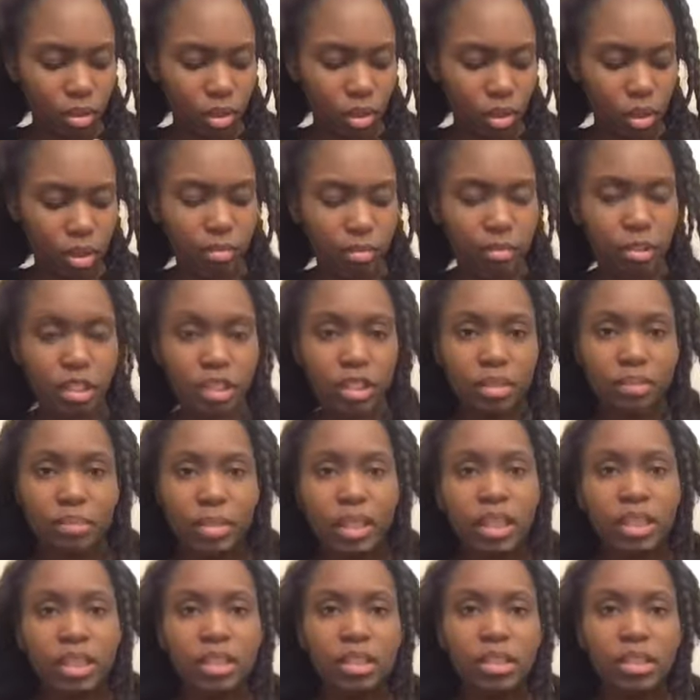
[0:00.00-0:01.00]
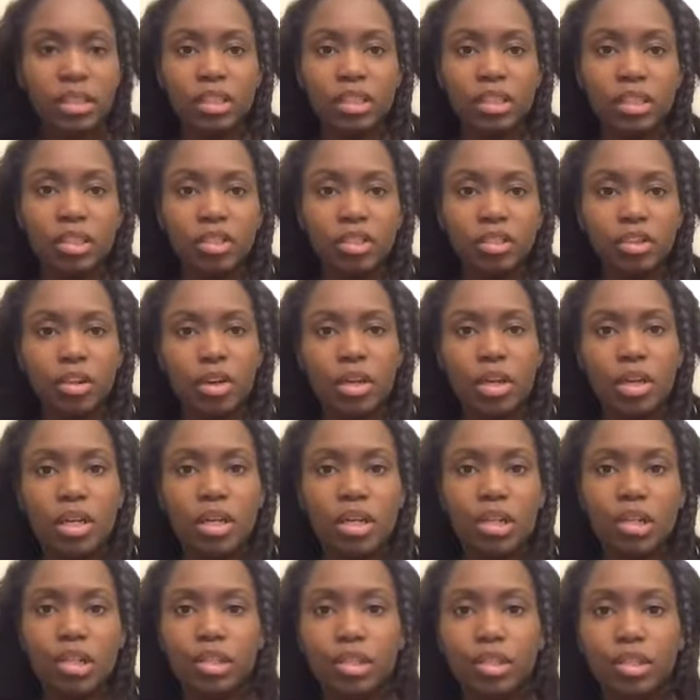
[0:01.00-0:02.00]
I'm just basically
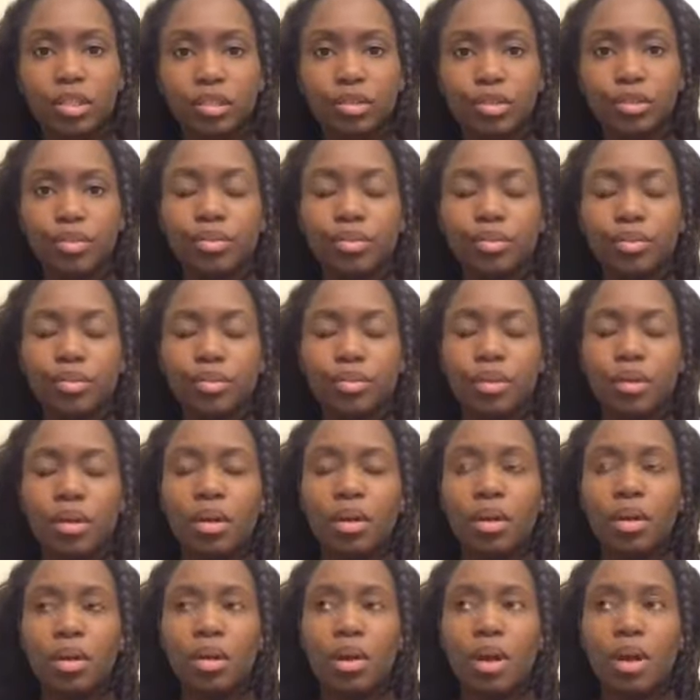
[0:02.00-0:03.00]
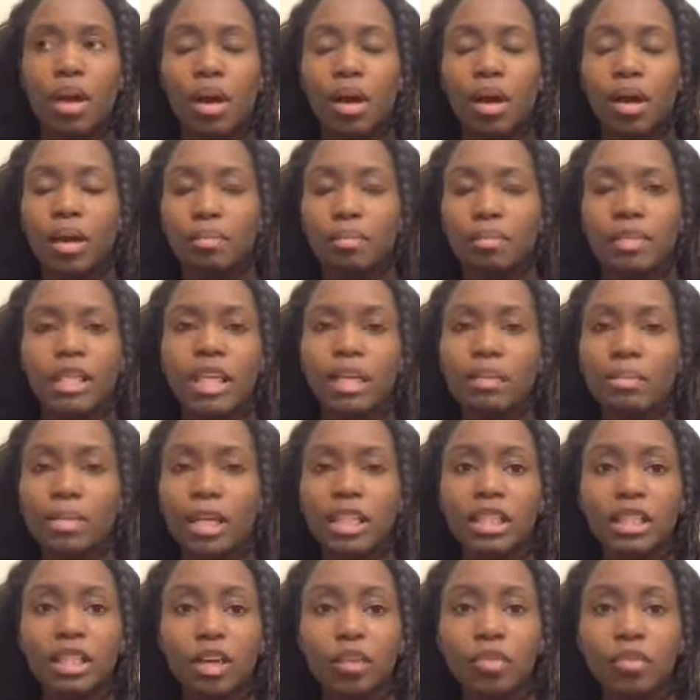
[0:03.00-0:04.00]
trying to take
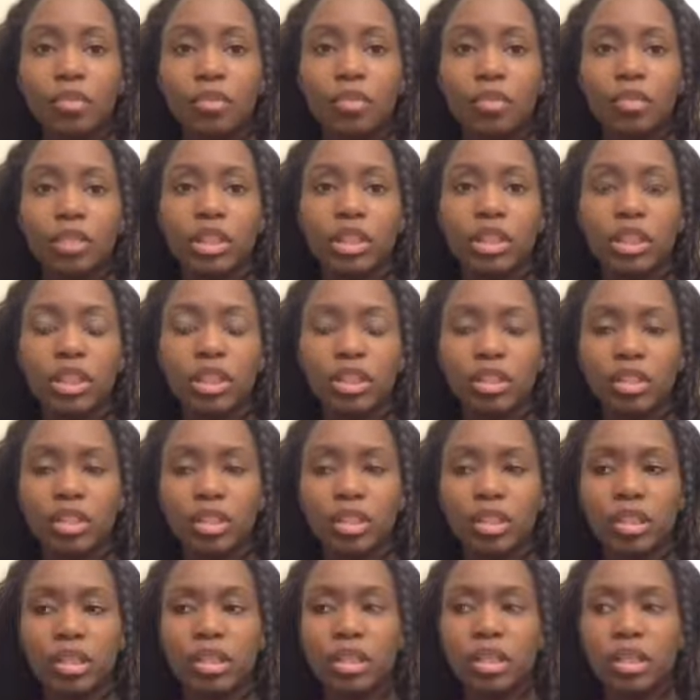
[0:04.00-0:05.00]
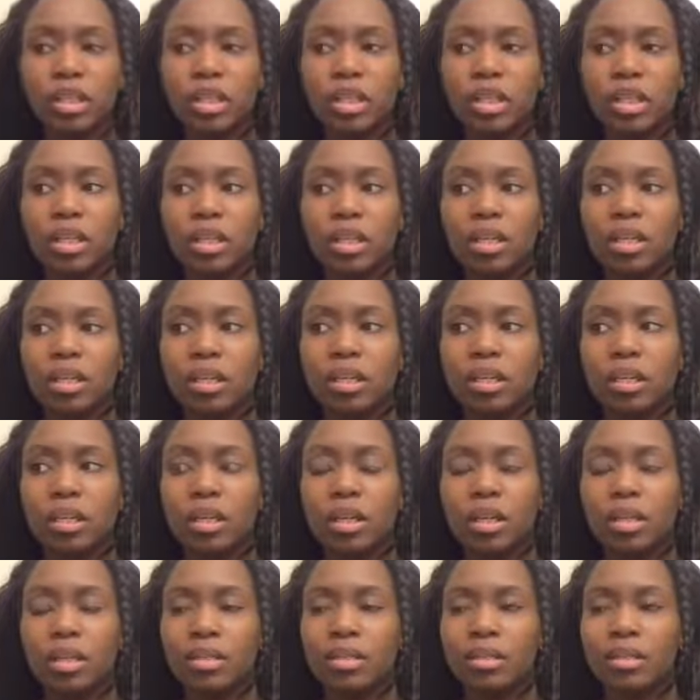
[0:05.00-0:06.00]
myself more seriously.
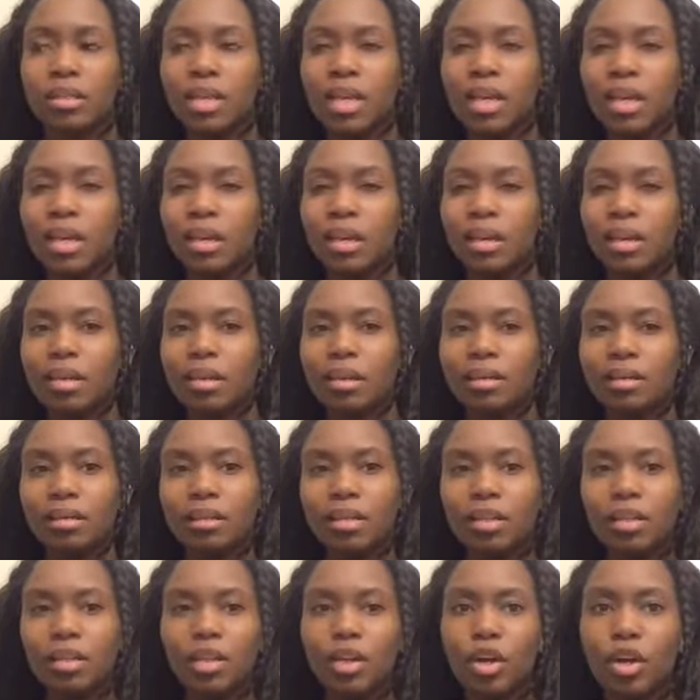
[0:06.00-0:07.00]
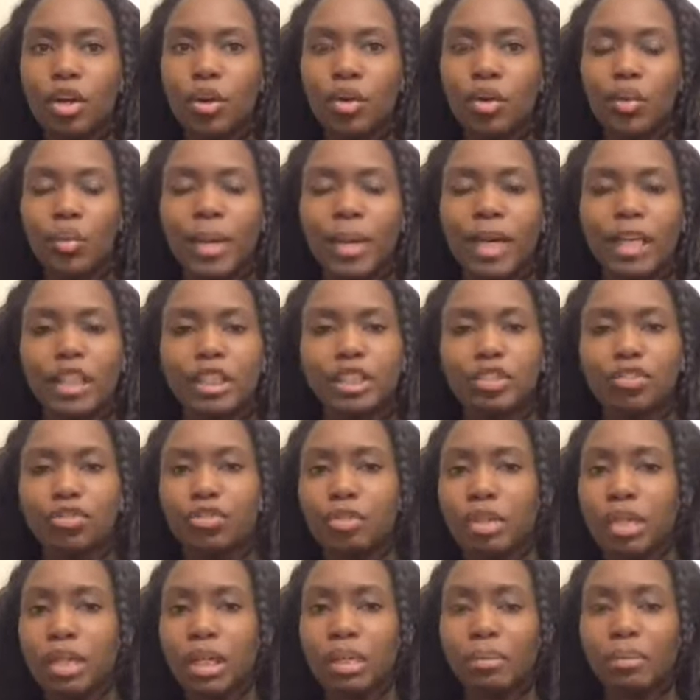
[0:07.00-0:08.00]
Take, you know, my
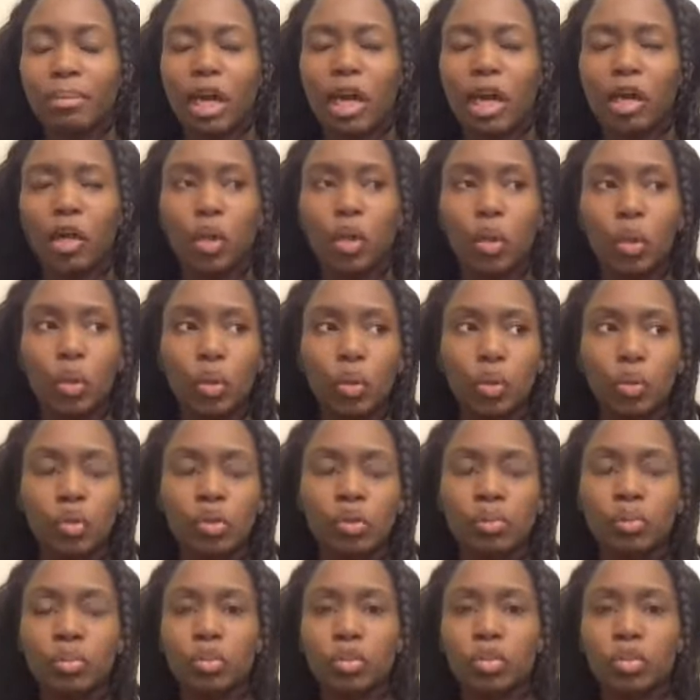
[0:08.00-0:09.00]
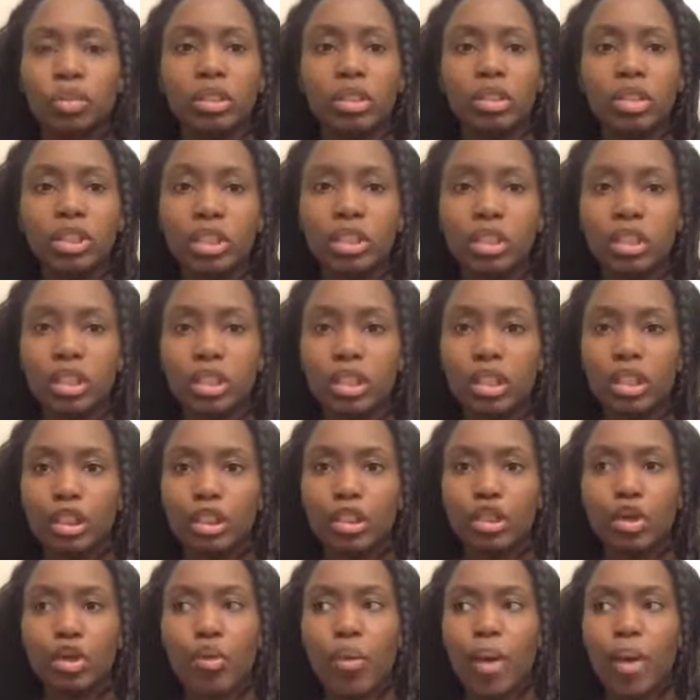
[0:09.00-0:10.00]
dream, my goals more seriously
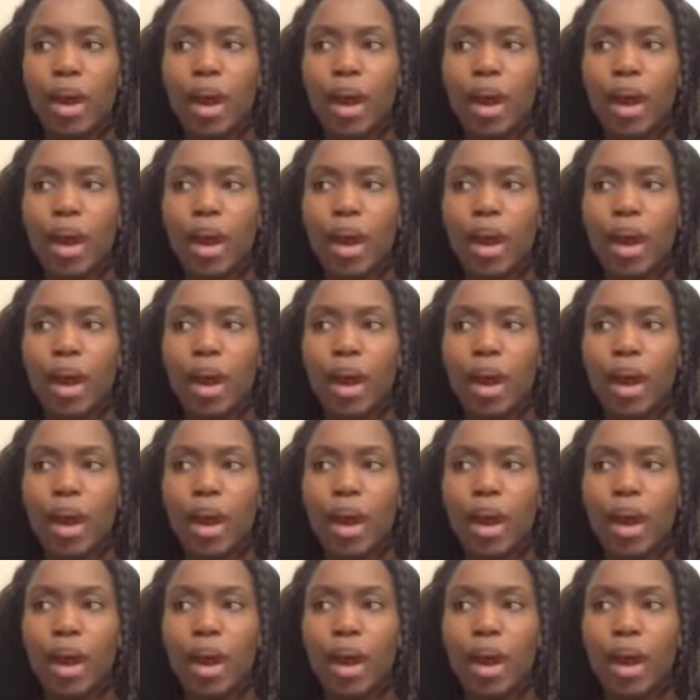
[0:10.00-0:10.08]
so